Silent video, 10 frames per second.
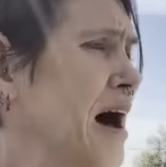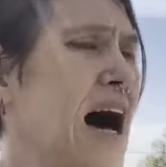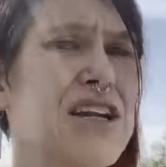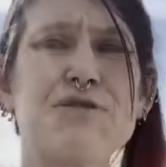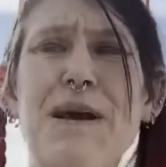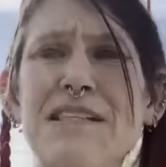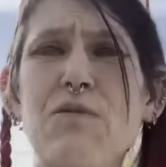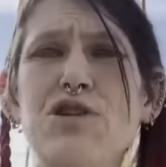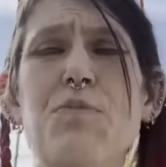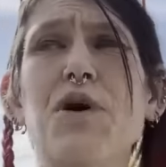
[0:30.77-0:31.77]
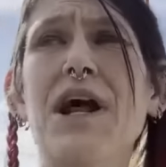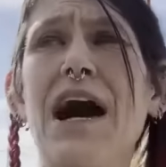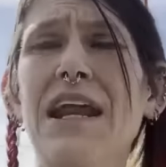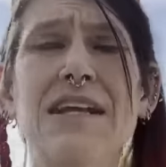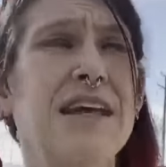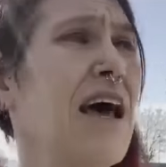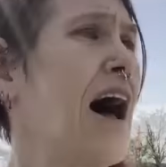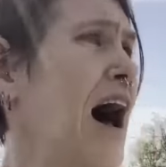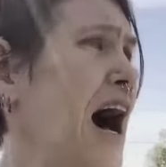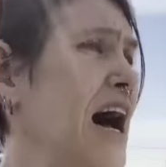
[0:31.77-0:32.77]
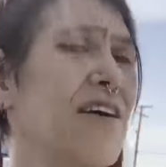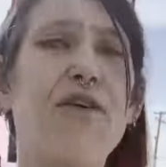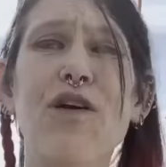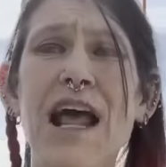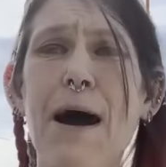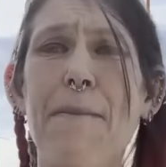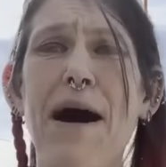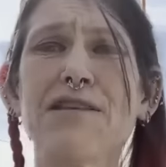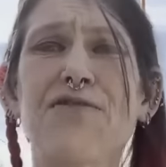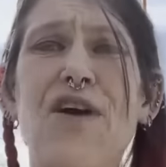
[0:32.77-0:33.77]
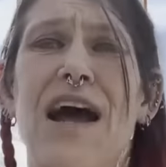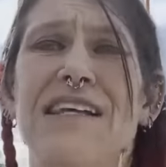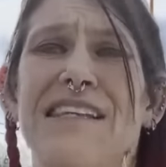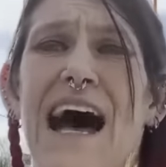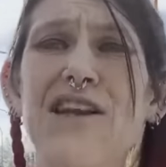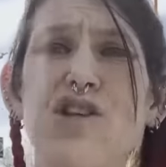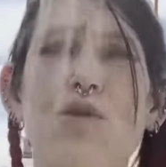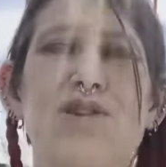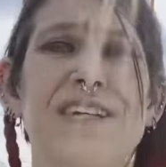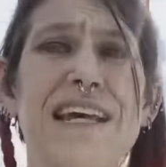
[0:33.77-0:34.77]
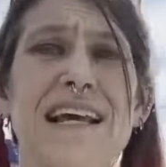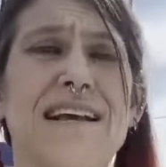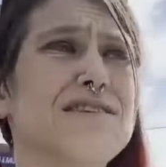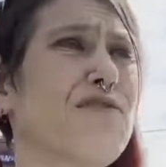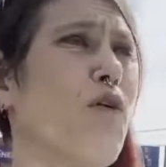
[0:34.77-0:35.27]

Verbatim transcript: uh, just based on what you put on it. Uh, four and a half pounds of fries, nacho cheese,